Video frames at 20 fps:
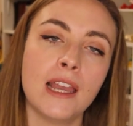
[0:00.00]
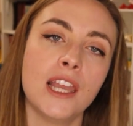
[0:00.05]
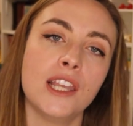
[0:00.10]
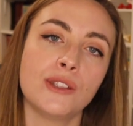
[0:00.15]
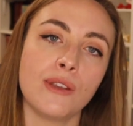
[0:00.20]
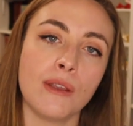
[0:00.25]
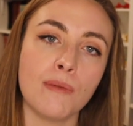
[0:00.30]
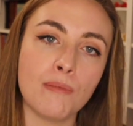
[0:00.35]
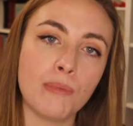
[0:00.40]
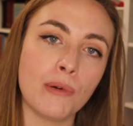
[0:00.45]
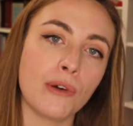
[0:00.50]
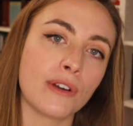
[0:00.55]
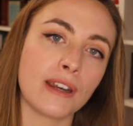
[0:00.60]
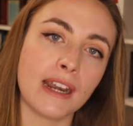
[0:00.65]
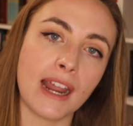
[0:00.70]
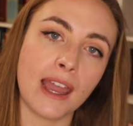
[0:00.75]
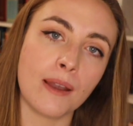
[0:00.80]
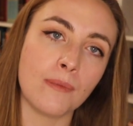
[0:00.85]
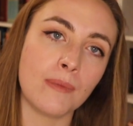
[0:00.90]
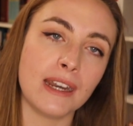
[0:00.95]
So in book
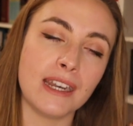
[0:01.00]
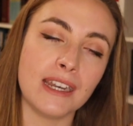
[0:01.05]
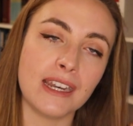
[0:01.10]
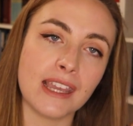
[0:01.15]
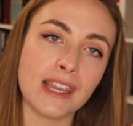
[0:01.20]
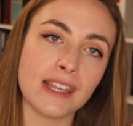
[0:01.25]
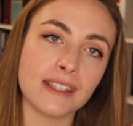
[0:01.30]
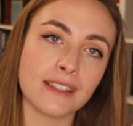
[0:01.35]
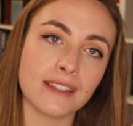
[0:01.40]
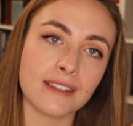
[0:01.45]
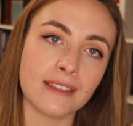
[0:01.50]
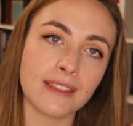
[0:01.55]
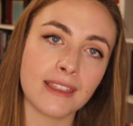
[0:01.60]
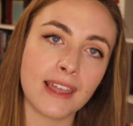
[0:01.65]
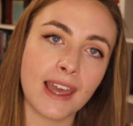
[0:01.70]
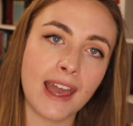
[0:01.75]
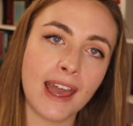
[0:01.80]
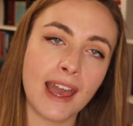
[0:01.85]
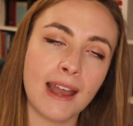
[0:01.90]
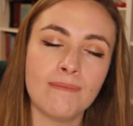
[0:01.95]
9, when Aeneas isn't
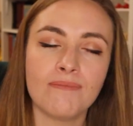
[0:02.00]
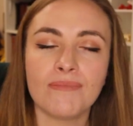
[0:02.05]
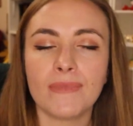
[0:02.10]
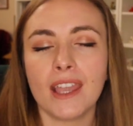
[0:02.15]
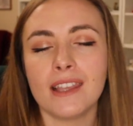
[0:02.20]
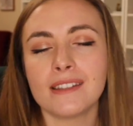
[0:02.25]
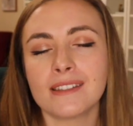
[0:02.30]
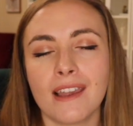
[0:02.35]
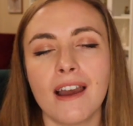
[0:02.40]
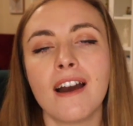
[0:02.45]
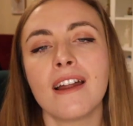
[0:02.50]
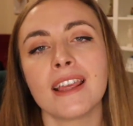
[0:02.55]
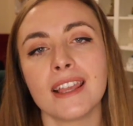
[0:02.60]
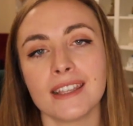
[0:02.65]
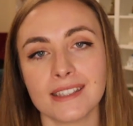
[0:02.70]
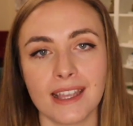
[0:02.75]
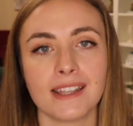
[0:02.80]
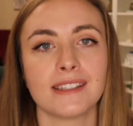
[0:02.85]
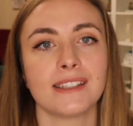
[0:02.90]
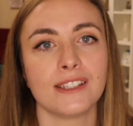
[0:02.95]
there,
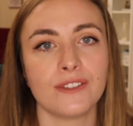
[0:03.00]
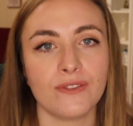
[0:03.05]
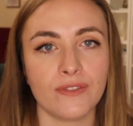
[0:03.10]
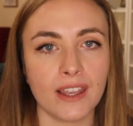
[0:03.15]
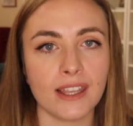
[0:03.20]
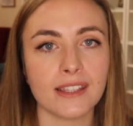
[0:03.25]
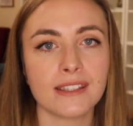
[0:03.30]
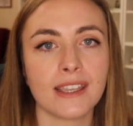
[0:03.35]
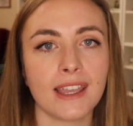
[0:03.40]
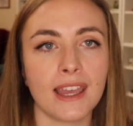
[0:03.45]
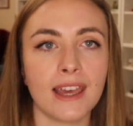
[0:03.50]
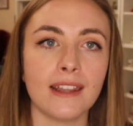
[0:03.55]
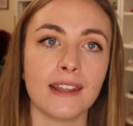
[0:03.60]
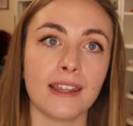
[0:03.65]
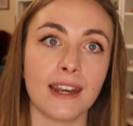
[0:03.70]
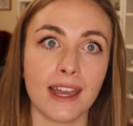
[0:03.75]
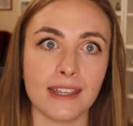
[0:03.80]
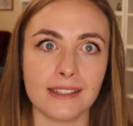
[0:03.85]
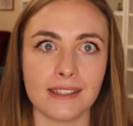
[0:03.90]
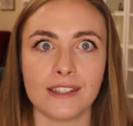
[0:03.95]
Ascanius has his first kill
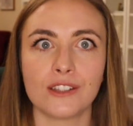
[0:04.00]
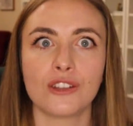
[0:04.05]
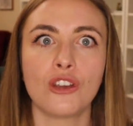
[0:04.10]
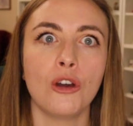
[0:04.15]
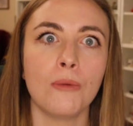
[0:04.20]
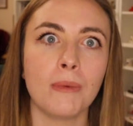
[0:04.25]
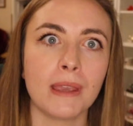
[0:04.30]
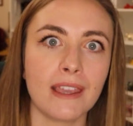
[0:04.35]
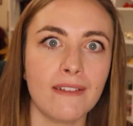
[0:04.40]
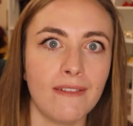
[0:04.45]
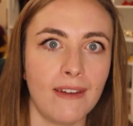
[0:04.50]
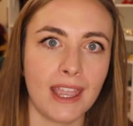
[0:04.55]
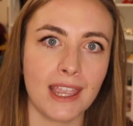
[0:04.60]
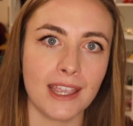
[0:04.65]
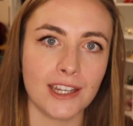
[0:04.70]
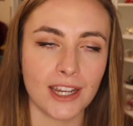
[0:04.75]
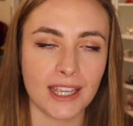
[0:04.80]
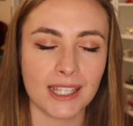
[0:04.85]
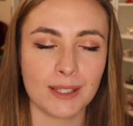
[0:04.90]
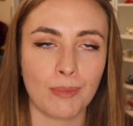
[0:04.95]
and has his coming of
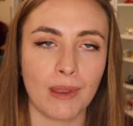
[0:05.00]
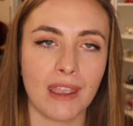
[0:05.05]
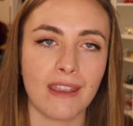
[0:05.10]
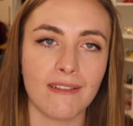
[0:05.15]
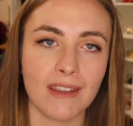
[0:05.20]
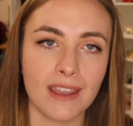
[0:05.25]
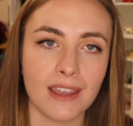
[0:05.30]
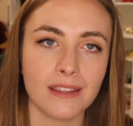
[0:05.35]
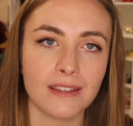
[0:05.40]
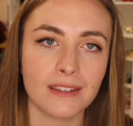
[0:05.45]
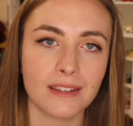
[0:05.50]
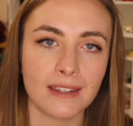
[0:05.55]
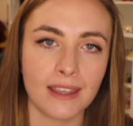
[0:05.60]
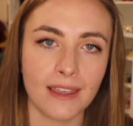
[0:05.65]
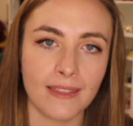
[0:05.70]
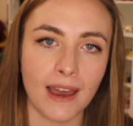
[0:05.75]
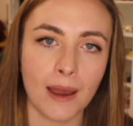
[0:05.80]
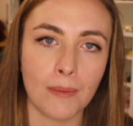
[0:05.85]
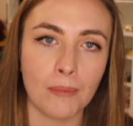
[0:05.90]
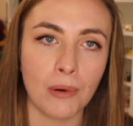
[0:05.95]
age experience
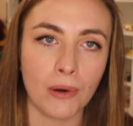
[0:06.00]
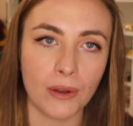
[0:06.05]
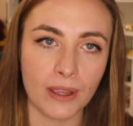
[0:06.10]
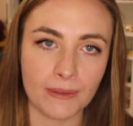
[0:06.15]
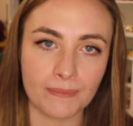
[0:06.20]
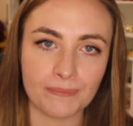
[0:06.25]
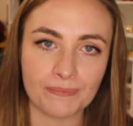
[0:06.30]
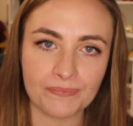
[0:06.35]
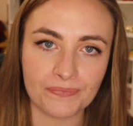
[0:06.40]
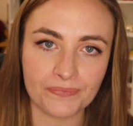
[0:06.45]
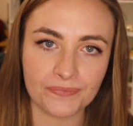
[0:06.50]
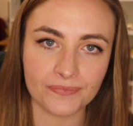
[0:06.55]
at that point.